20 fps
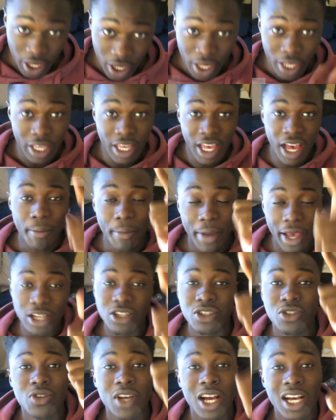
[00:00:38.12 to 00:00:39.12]
yeah, make
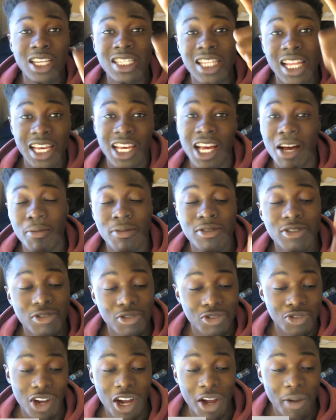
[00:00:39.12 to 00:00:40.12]
sure you guys like, comment,
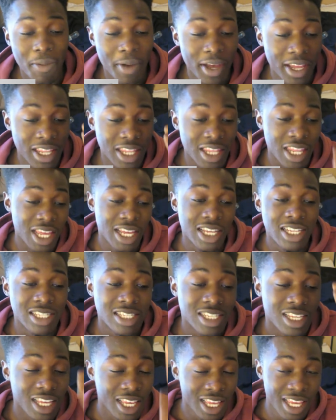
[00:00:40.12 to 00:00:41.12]
subscribe. And
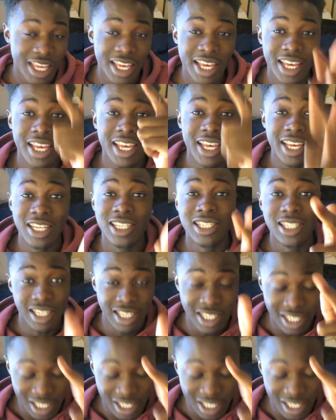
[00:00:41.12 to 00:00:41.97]
let's get into this